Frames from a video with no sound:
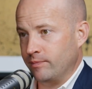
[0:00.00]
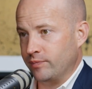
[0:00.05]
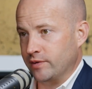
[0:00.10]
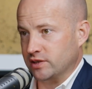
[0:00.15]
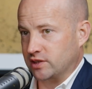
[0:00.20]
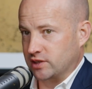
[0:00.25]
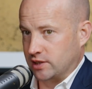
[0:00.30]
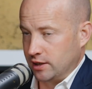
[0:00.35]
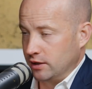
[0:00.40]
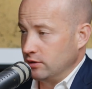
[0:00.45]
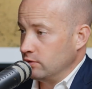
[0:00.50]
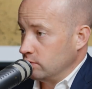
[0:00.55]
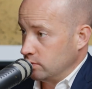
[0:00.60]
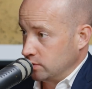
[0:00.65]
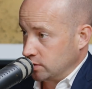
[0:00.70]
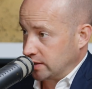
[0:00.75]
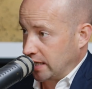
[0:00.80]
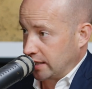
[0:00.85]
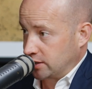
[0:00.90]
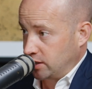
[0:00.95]
The skill
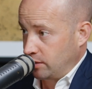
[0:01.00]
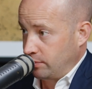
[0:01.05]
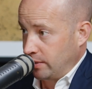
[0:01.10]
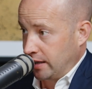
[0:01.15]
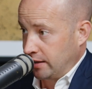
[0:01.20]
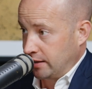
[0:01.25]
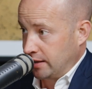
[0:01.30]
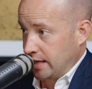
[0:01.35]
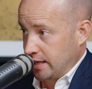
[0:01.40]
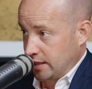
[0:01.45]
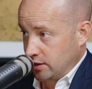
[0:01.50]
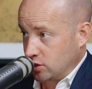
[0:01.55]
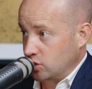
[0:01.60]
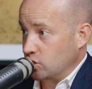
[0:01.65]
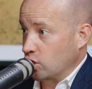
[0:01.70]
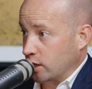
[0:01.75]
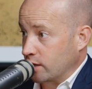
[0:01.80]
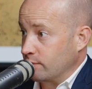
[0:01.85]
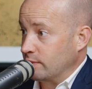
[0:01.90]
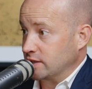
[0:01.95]
has actually been getting to
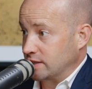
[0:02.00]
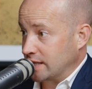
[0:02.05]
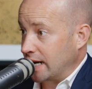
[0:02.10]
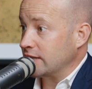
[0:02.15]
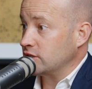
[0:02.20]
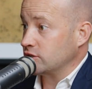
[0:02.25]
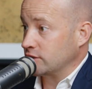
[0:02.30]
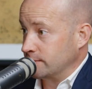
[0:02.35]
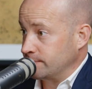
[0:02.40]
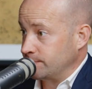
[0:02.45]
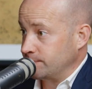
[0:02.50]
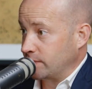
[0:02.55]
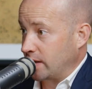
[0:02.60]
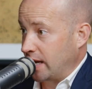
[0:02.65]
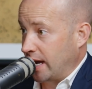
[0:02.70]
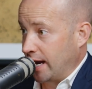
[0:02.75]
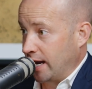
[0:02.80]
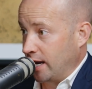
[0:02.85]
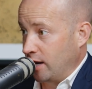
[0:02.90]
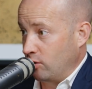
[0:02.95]
documentation.
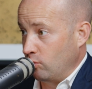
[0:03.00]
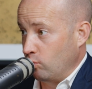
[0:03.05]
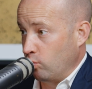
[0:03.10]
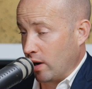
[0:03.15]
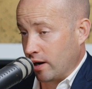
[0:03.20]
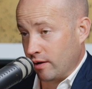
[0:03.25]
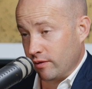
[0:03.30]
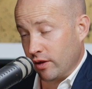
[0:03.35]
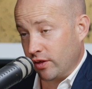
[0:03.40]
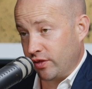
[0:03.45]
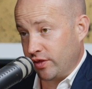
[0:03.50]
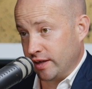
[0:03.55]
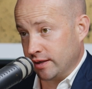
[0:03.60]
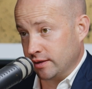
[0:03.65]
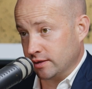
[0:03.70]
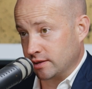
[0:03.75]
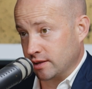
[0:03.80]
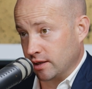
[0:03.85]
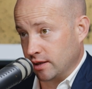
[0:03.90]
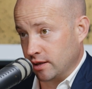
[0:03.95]
And one of the
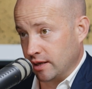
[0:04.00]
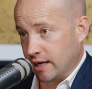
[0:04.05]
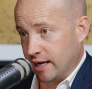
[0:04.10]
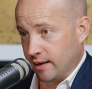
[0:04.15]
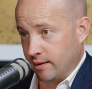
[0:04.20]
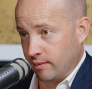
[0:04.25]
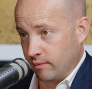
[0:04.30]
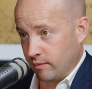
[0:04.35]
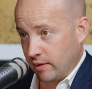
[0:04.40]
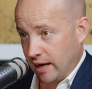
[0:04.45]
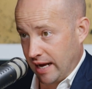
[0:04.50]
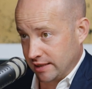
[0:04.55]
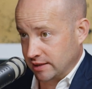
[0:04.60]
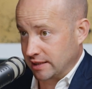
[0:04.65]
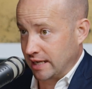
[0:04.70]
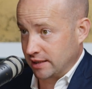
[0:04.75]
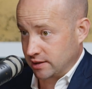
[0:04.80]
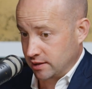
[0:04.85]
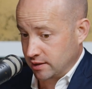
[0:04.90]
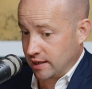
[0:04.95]
things that Haus
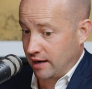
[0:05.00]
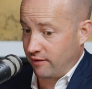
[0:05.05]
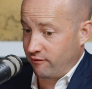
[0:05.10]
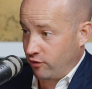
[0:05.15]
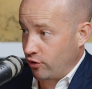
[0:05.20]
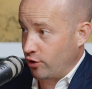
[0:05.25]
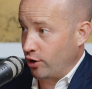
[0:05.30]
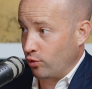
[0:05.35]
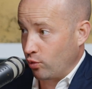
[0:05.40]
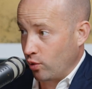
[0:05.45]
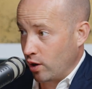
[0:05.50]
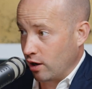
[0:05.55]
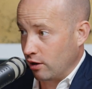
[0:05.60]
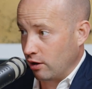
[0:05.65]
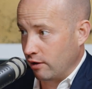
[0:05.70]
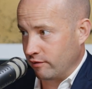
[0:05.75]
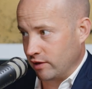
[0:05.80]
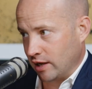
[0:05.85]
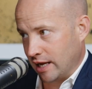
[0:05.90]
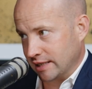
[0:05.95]
& Haus has done very
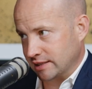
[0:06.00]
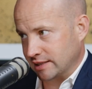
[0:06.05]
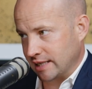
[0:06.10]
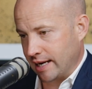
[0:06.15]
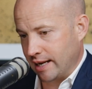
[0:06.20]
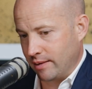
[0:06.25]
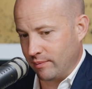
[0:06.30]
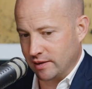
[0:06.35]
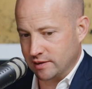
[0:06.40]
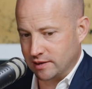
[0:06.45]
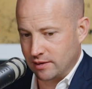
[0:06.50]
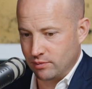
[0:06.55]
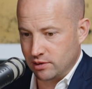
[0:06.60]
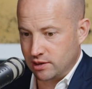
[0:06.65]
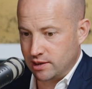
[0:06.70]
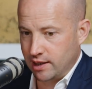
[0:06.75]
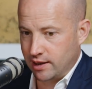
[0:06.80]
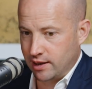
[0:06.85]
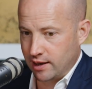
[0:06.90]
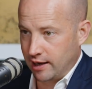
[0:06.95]
well over the last 18 months in
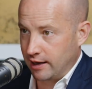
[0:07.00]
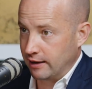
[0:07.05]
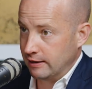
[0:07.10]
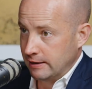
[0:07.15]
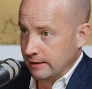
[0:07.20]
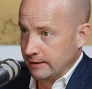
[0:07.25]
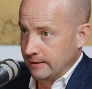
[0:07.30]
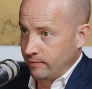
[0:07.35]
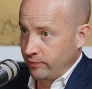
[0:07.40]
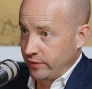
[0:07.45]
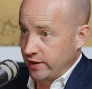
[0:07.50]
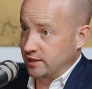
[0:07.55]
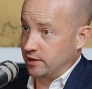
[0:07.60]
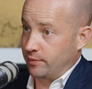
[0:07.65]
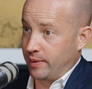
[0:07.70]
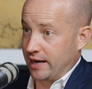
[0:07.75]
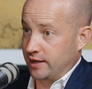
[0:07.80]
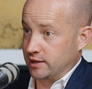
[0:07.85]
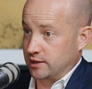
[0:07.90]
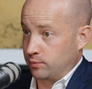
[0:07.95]
particular is
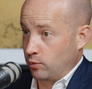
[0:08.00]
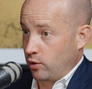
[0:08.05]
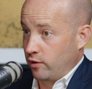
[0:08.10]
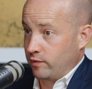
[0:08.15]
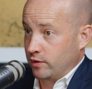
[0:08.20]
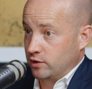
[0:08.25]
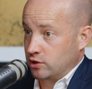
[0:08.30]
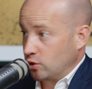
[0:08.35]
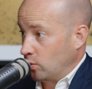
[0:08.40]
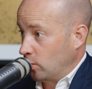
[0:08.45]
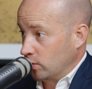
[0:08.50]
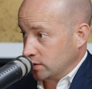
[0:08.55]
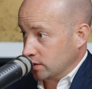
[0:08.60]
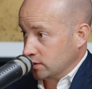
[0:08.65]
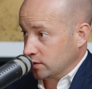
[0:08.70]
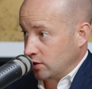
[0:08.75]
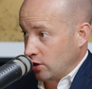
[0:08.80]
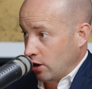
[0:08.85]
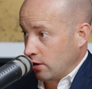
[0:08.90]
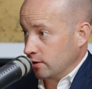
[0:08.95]
about its movement towards
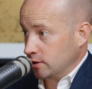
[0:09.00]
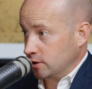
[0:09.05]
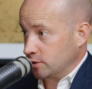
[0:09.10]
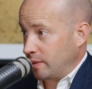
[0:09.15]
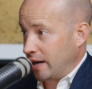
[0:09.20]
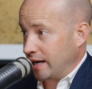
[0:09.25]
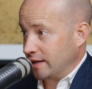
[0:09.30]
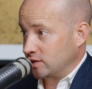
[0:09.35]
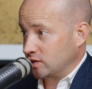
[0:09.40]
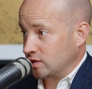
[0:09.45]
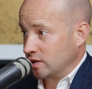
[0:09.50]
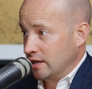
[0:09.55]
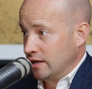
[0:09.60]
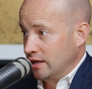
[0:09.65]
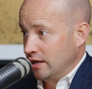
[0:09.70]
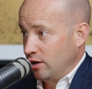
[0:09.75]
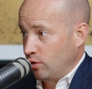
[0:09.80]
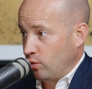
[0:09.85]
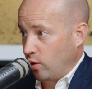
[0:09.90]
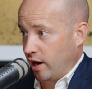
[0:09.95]
its knowledge base,
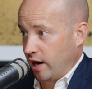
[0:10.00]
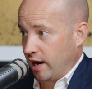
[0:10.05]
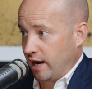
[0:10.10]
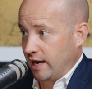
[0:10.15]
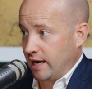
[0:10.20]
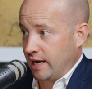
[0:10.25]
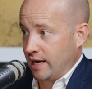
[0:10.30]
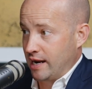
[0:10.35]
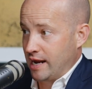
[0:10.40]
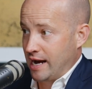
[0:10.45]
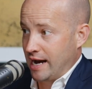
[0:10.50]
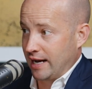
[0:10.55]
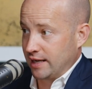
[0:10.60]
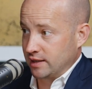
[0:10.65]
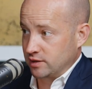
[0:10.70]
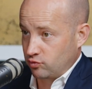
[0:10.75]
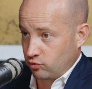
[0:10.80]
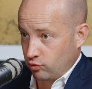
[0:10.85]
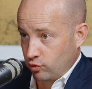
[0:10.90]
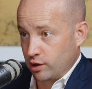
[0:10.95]
where it
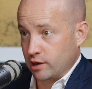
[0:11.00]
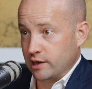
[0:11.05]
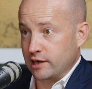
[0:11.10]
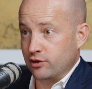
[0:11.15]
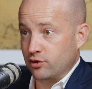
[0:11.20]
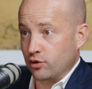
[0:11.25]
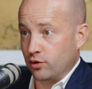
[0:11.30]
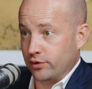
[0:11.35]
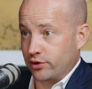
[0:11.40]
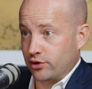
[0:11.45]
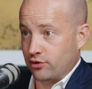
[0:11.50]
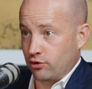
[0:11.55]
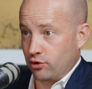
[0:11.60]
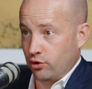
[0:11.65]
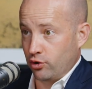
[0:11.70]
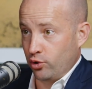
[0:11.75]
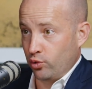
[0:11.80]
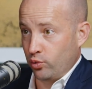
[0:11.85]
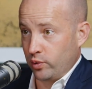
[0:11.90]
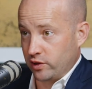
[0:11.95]
has really thought
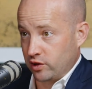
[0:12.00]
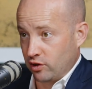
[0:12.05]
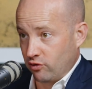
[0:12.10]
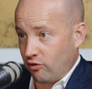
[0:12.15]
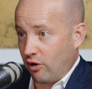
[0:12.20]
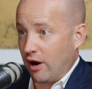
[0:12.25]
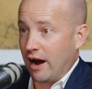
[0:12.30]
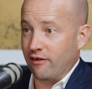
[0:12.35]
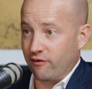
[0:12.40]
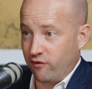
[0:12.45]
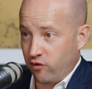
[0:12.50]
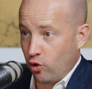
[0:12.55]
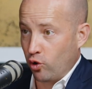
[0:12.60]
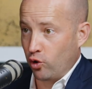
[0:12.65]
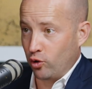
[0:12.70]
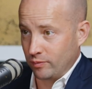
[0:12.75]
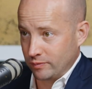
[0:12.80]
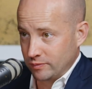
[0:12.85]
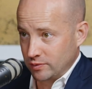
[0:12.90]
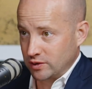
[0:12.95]
through with the right
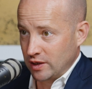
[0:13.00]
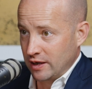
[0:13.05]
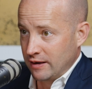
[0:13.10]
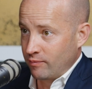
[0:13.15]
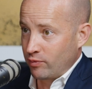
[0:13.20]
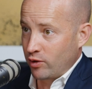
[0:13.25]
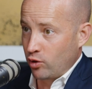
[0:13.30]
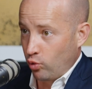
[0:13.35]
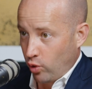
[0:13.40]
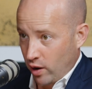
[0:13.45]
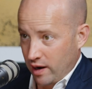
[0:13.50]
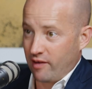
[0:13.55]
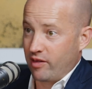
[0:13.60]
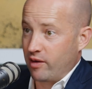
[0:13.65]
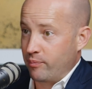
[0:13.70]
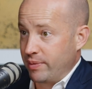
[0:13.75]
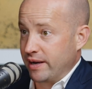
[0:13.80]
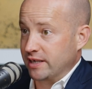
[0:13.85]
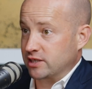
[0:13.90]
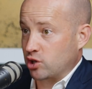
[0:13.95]
forms what are
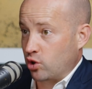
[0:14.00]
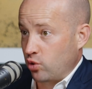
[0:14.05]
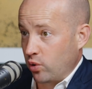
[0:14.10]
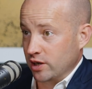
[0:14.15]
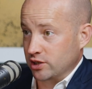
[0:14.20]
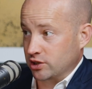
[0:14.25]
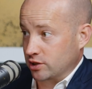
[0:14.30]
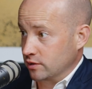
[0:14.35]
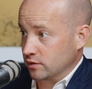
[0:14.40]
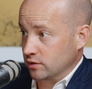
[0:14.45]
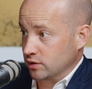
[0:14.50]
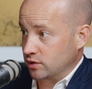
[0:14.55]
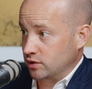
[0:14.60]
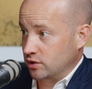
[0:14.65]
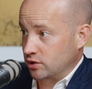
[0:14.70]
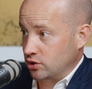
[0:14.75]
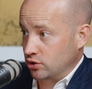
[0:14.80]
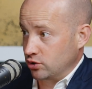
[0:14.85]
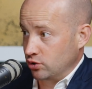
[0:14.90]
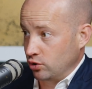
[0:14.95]
the best questions
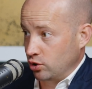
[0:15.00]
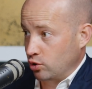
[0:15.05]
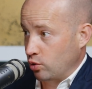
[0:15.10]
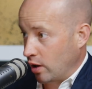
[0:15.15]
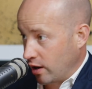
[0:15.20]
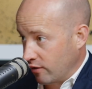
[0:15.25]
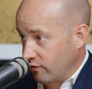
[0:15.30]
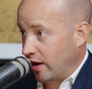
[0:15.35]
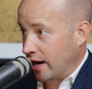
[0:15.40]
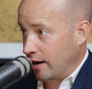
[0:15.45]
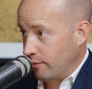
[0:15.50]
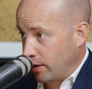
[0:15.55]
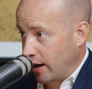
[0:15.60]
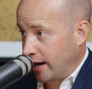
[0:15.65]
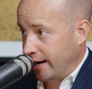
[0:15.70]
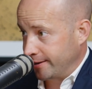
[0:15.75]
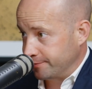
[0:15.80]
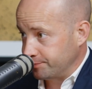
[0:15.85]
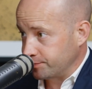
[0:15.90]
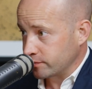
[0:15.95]
to qualify a
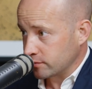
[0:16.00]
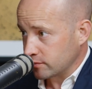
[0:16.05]
buyer.